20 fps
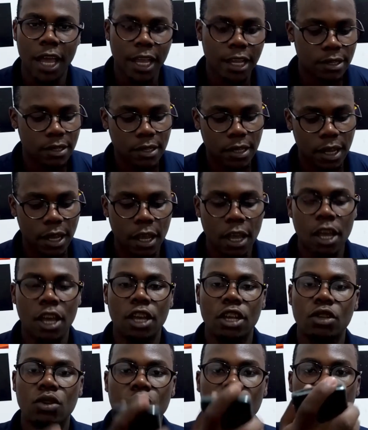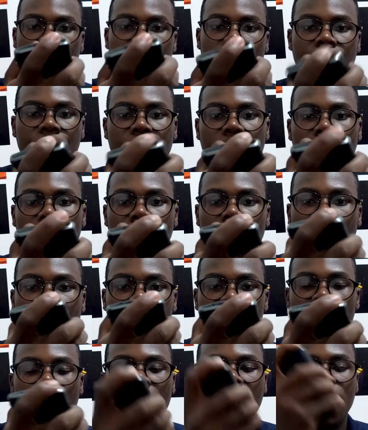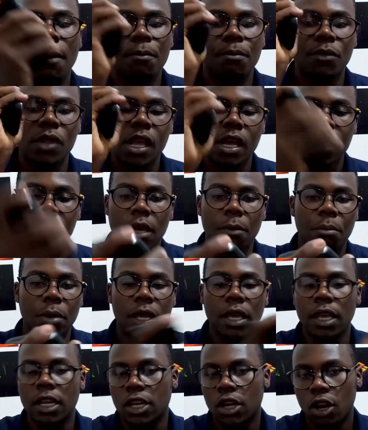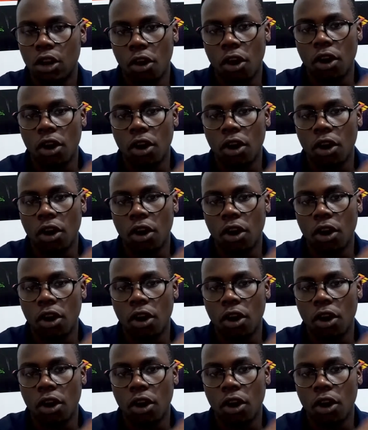I can say it was upon keeping it